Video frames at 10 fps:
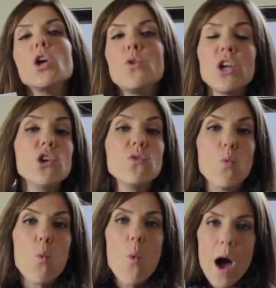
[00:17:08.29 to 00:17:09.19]
You can use
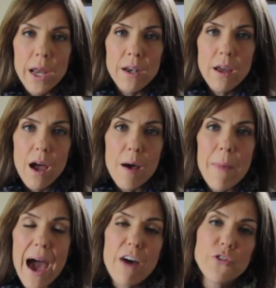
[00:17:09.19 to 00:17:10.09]
one
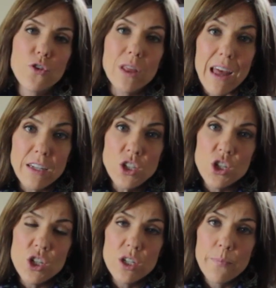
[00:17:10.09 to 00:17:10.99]
after
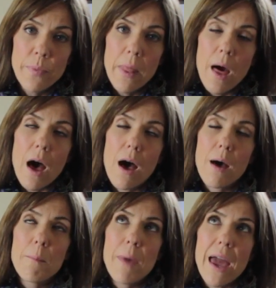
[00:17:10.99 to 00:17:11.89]
lunch,
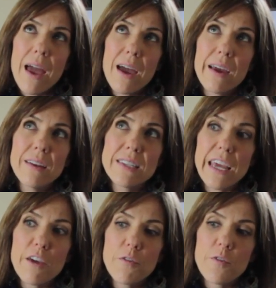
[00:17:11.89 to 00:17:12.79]
and
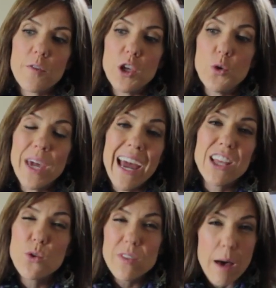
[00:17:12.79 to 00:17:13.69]
if you
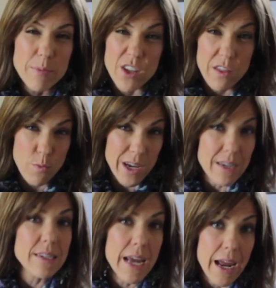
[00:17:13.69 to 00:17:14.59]
can use up to 3
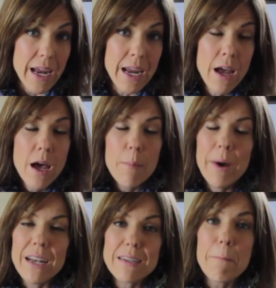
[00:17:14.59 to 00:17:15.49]
a day,
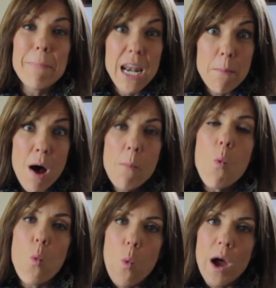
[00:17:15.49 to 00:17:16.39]
but
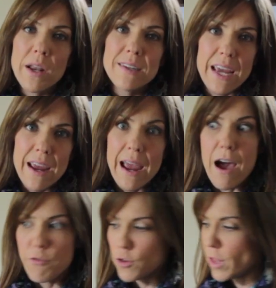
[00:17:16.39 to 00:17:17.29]
minimum 1 a day
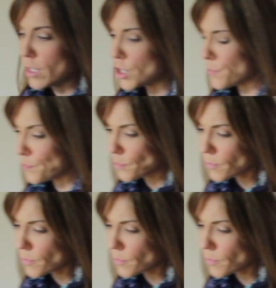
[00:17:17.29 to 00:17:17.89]
after lunch.